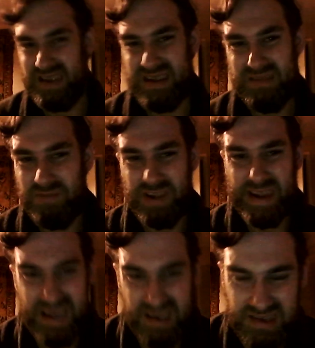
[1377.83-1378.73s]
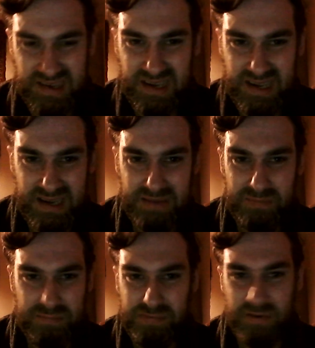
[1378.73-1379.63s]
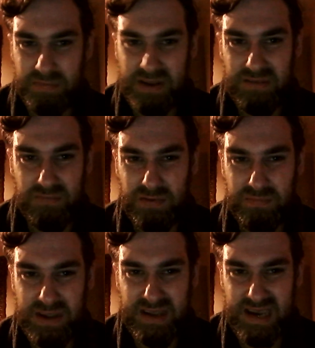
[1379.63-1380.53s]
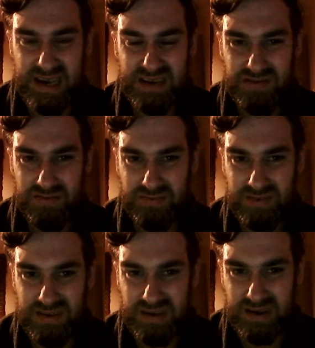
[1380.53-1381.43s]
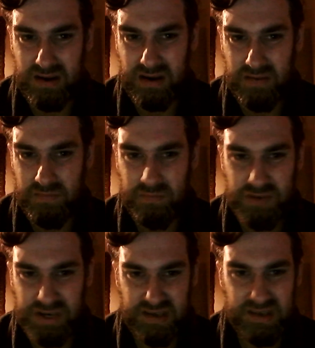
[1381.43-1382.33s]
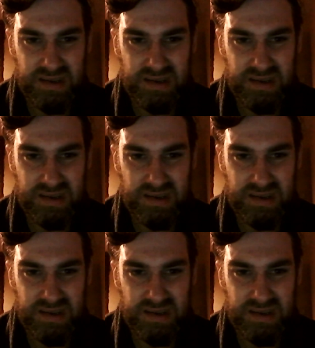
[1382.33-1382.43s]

in reality it probably would be natural to kind of just